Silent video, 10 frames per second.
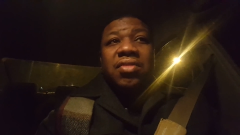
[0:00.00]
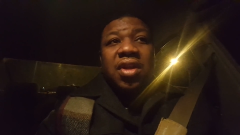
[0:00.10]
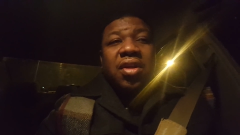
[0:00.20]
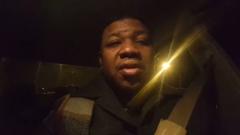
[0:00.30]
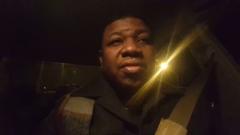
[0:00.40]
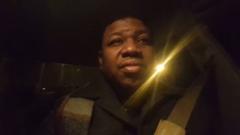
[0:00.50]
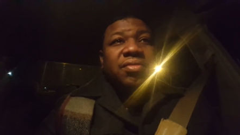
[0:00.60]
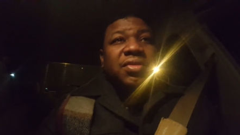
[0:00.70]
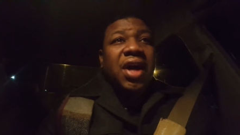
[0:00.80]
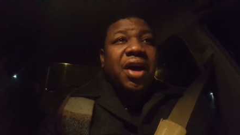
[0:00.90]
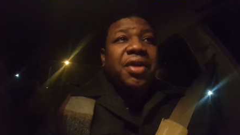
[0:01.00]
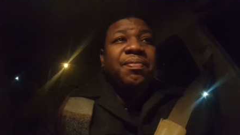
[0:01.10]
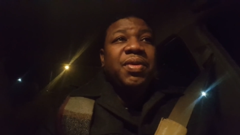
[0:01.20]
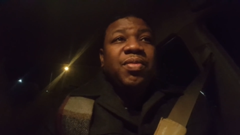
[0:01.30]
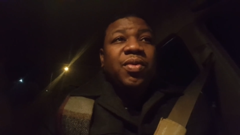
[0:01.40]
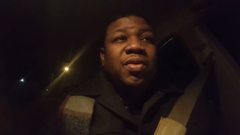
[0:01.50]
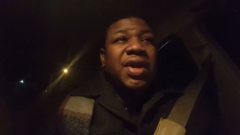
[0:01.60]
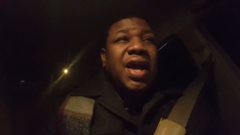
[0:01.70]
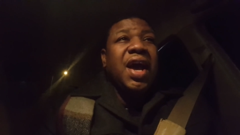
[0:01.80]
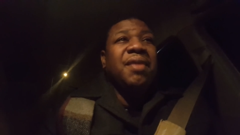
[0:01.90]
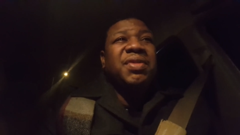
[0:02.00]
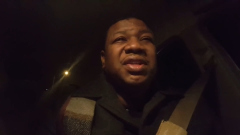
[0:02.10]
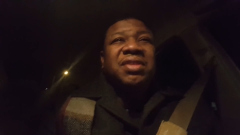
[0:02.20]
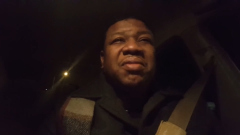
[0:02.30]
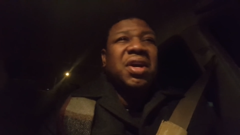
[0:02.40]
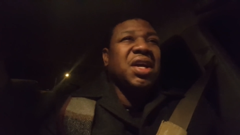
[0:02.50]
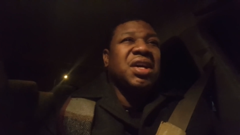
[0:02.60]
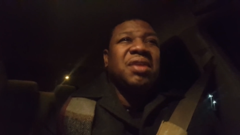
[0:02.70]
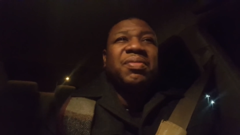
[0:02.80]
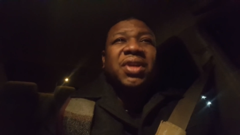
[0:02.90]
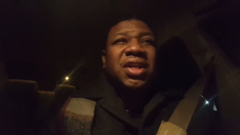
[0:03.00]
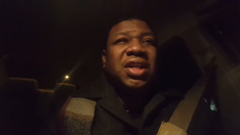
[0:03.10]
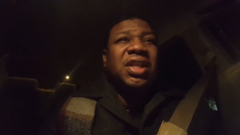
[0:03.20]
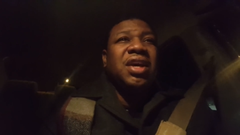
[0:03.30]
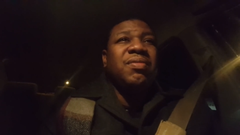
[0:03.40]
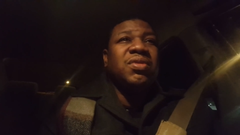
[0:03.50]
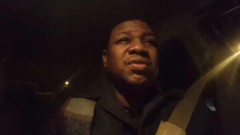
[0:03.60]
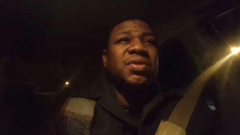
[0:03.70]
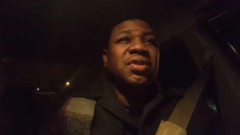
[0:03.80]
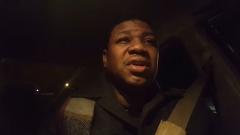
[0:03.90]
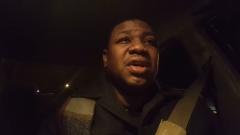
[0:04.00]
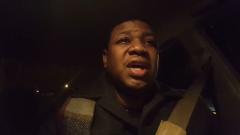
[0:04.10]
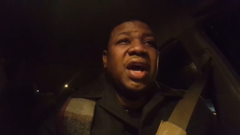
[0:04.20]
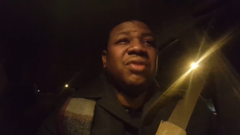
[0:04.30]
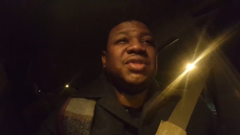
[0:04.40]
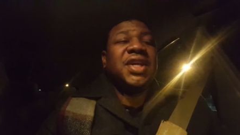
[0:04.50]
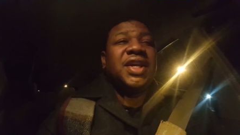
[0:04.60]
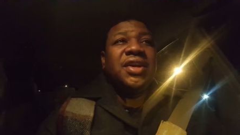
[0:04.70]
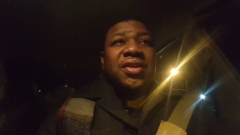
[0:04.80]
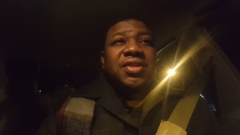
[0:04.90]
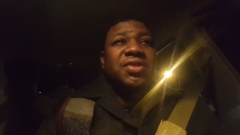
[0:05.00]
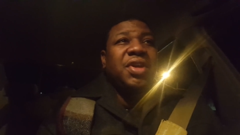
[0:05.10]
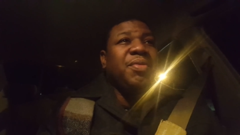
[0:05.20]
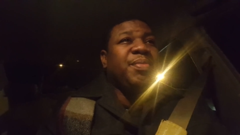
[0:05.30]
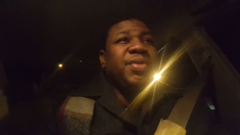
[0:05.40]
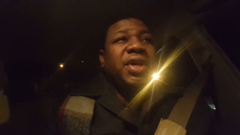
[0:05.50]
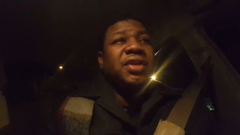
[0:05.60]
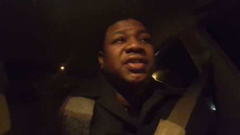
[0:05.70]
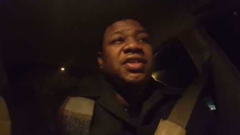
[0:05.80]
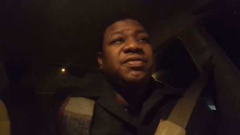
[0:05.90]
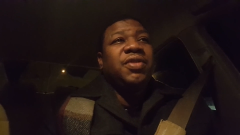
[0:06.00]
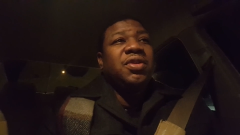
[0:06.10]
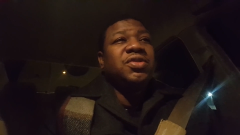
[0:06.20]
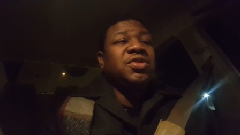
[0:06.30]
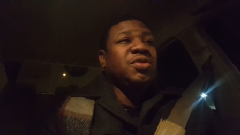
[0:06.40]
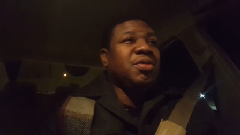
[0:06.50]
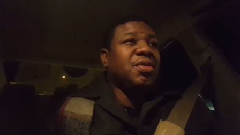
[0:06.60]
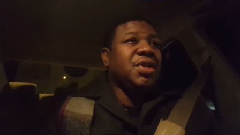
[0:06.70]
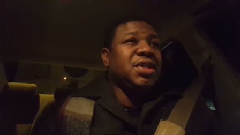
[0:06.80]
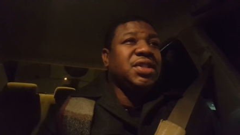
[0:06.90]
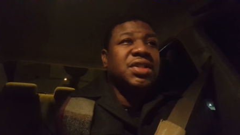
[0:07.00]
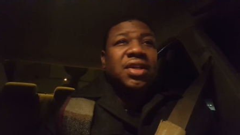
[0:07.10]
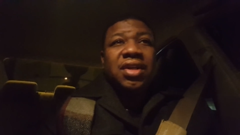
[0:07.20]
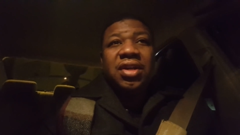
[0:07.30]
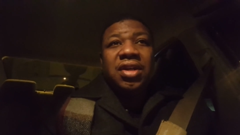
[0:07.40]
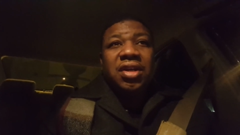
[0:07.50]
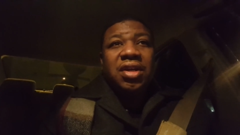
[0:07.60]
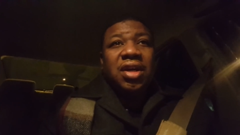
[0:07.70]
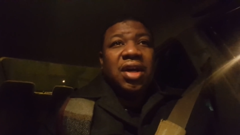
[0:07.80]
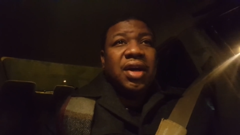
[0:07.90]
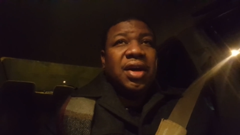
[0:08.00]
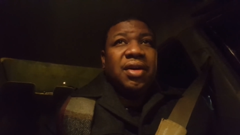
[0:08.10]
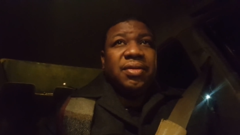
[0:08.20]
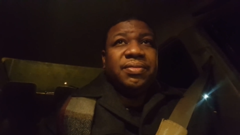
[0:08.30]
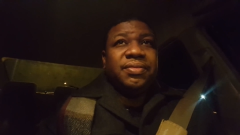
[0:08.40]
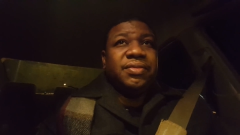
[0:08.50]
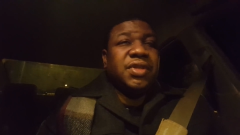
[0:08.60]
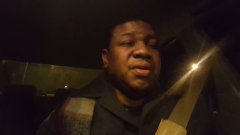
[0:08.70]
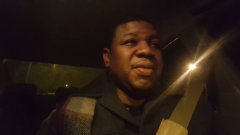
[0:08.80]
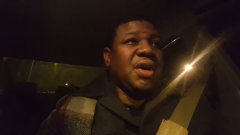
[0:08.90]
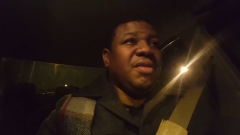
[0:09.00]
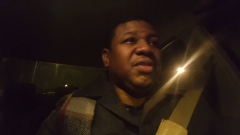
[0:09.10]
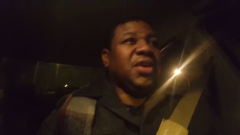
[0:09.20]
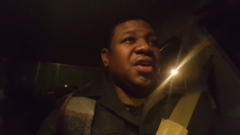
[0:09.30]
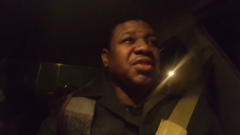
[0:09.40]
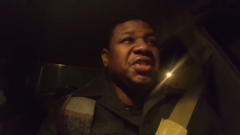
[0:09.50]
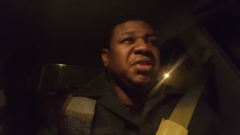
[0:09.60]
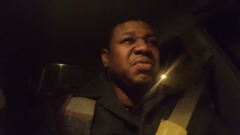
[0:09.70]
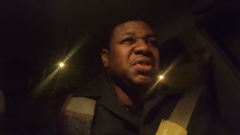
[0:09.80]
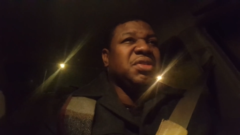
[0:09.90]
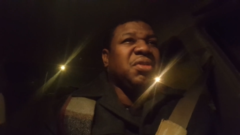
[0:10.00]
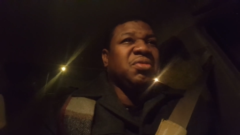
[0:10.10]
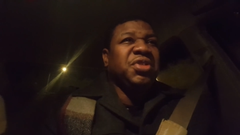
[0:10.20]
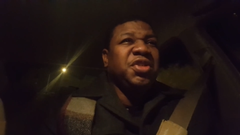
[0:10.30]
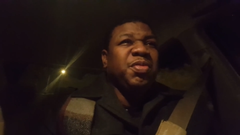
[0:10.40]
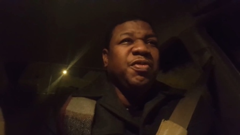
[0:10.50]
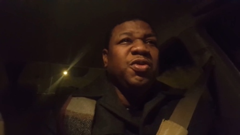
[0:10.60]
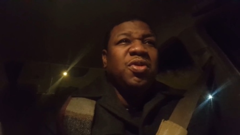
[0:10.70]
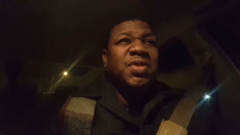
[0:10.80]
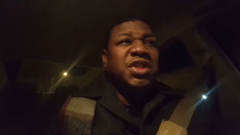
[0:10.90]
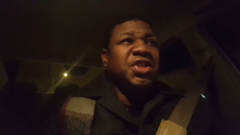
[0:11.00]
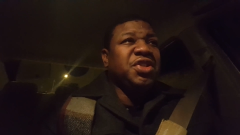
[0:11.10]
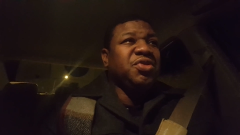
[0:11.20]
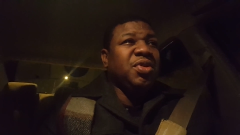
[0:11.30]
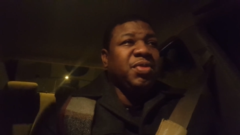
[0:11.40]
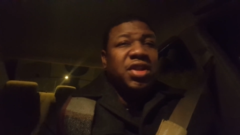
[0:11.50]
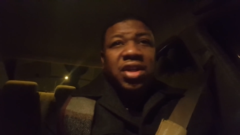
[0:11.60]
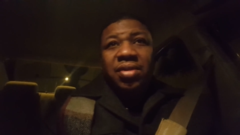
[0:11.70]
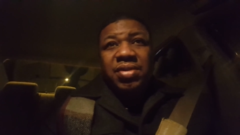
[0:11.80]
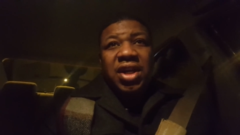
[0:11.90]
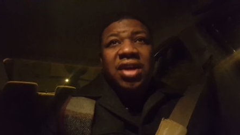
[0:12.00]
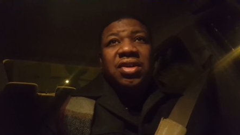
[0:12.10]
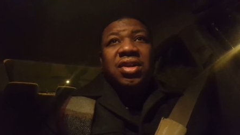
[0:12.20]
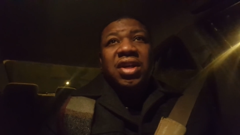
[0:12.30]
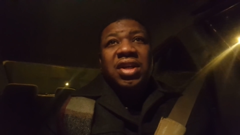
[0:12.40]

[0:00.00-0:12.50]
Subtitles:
you know, how that people would react. But the record company and the labels were out to get her, so they would put out these false stories about how she was, oh, she's performing in strip clubs now.